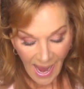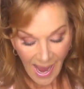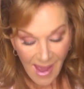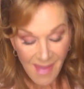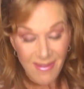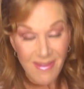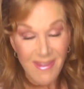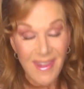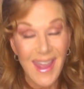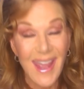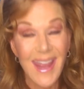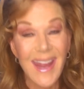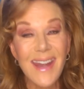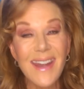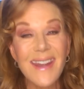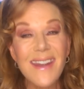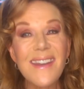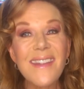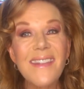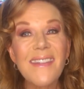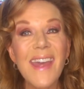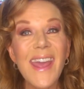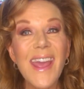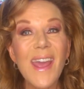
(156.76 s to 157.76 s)
and
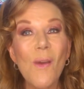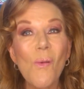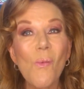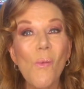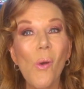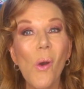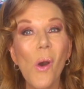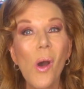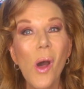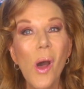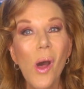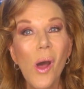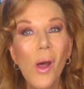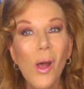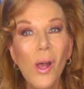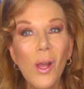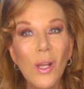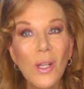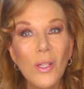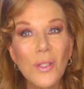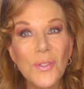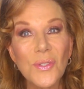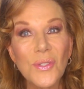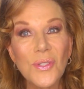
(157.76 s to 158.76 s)
then there
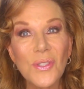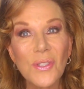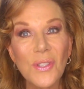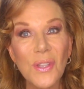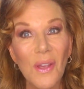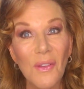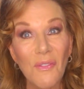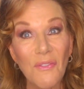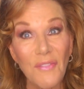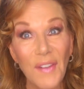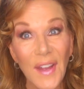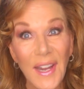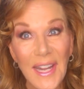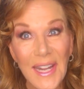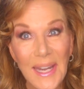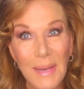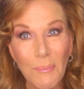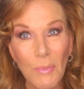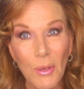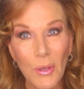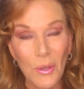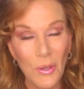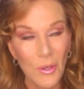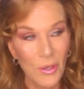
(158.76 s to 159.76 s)
was Fanny
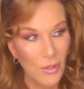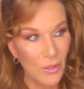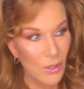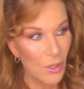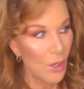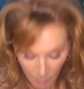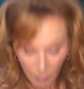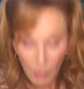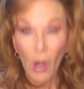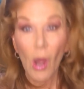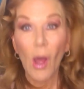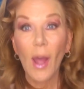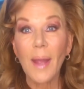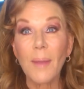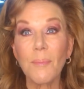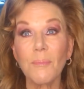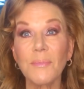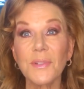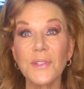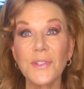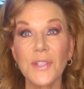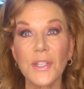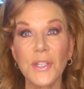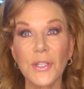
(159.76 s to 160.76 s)
Bird, prime
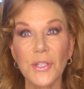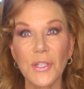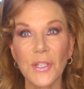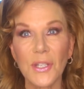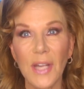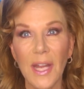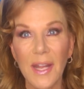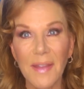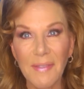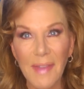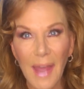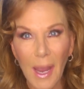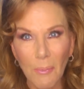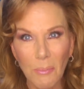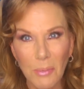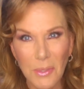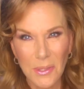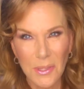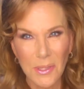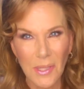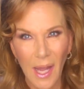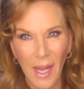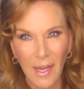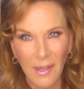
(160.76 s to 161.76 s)
position, and that
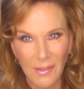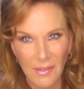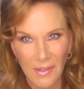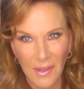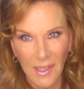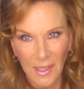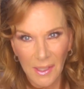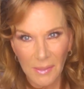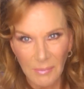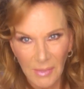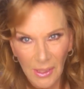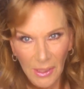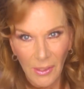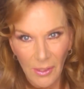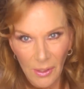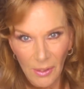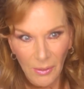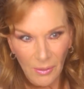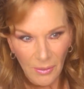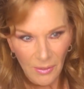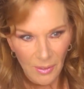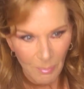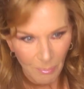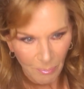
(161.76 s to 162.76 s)
was like the
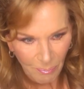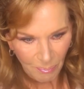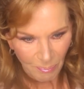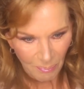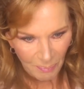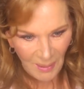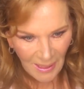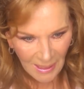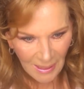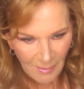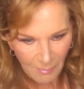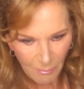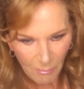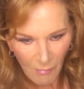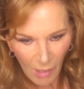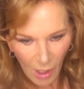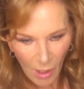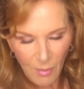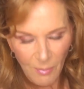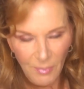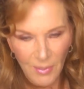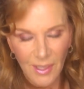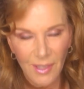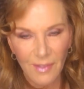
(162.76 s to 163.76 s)
big
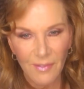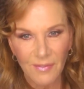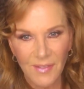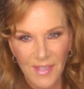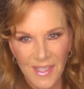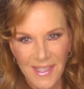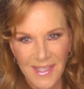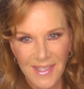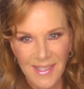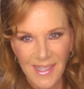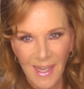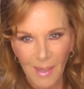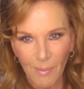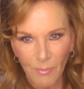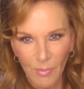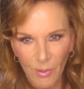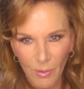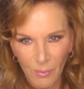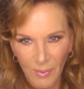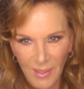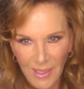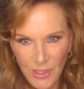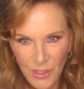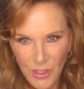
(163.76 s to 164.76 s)
moment of this number
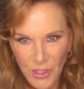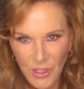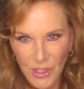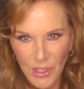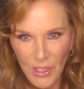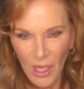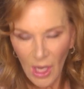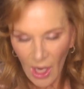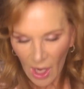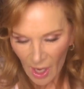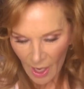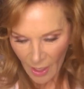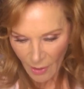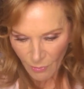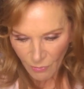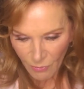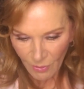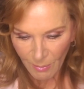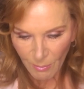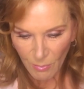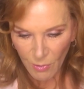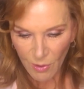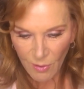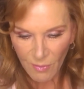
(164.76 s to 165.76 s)
when I would
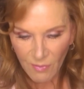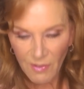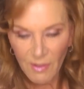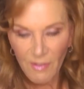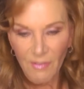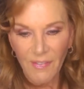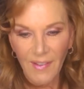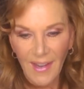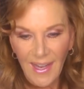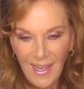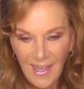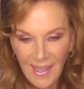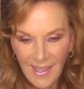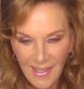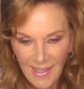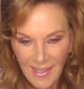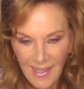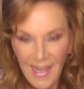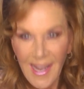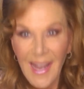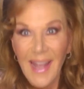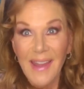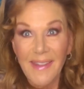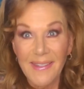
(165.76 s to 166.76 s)
remove the veil and
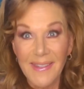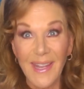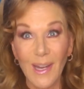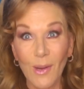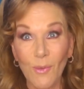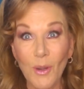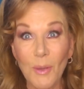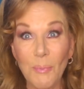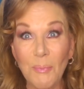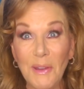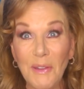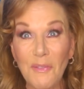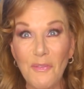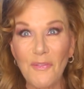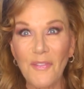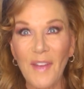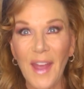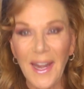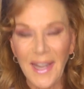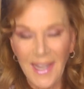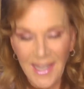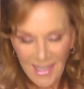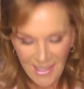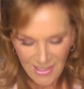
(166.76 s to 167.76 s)
there would be
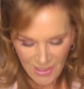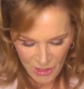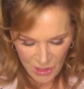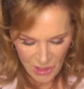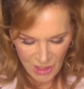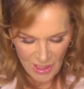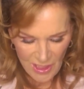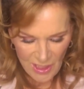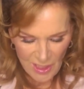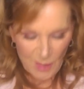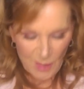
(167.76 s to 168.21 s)
Fanny and she'd